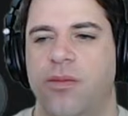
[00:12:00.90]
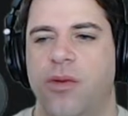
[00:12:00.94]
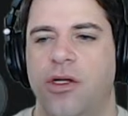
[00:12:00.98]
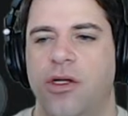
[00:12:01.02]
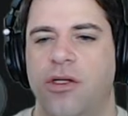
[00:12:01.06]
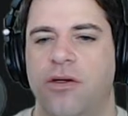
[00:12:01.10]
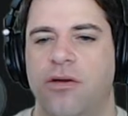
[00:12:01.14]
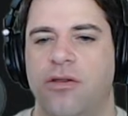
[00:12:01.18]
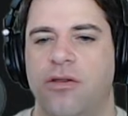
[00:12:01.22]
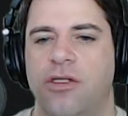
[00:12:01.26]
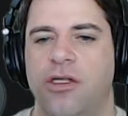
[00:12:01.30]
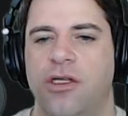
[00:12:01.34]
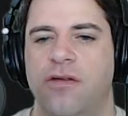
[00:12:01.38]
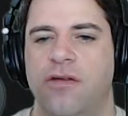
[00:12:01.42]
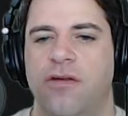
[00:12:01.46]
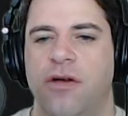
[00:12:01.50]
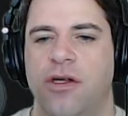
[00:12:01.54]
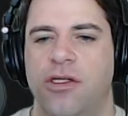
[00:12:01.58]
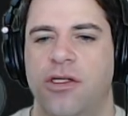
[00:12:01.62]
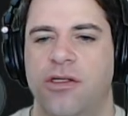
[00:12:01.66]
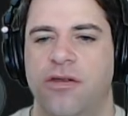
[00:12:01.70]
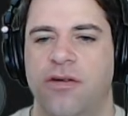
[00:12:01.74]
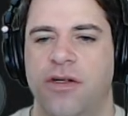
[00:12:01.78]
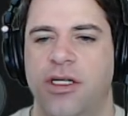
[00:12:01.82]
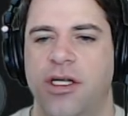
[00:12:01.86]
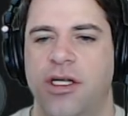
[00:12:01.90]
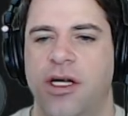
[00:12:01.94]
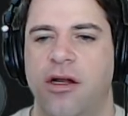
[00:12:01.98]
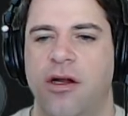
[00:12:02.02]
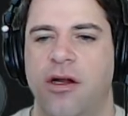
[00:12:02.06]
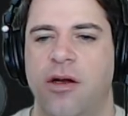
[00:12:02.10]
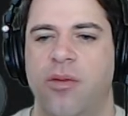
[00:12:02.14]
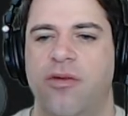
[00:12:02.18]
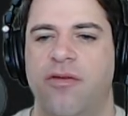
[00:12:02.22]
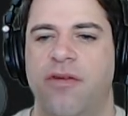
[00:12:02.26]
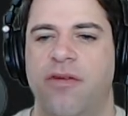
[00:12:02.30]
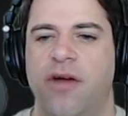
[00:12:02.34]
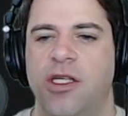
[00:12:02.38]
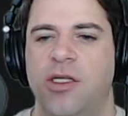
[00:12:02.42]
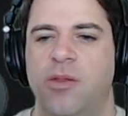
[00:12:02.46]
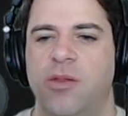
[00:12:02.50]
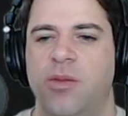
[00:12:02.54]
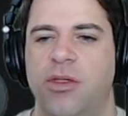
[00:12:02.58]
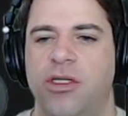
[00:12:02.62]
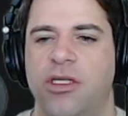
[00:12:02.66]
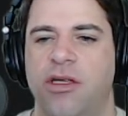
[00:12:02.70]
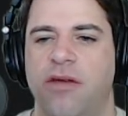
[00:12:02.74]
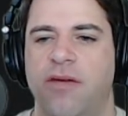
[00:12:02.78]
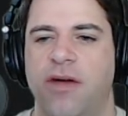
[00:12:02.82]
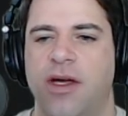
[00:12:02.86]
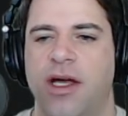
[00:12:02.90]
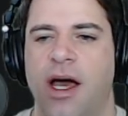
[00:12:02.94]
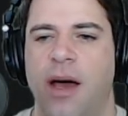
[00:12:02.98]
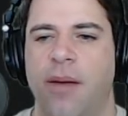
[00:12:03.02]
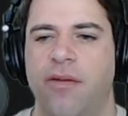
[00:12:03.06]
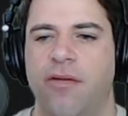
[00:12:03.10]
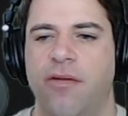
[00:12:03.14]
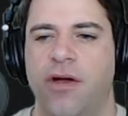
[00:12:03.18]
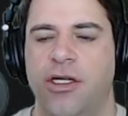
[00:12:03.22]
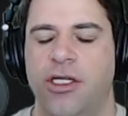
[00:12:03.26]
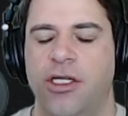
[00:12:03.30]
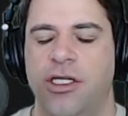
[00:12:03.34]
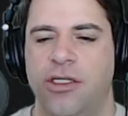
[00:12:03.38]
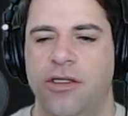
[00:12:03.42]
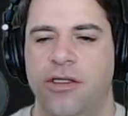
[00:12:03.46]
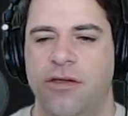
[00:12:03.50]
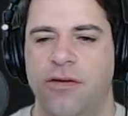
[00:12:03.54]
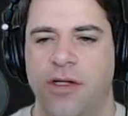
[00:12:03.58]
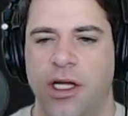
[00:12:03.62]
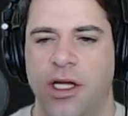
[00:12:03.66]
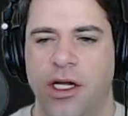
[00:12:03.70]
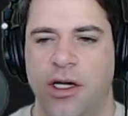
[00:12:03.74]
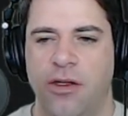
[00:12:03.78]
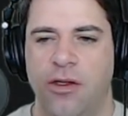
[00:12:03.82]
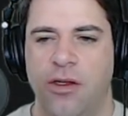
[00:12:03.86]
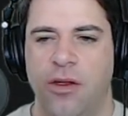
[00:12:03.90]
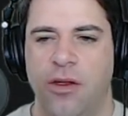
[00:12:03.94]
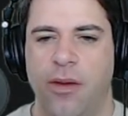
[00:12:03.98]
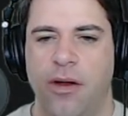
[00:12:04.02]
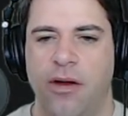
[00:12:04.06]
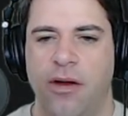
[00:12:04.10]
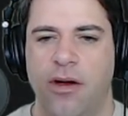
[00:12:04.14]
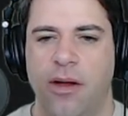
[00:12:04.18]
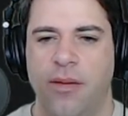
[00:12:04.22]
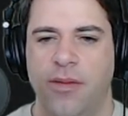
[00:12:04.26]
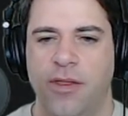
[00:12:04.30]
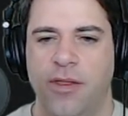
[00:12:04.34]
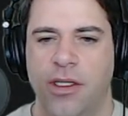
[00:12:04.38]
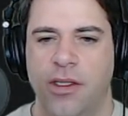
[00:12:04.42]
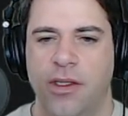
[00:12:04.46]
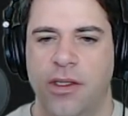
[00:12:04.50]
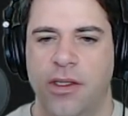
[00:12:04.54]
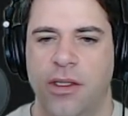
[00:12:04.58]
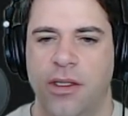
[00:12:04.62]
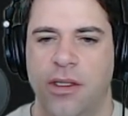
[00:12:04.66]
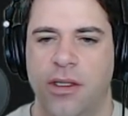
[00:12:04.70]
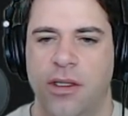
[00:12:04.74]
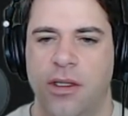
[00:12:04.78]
pointers. These functions are intended to provide specific operations related to the parent object.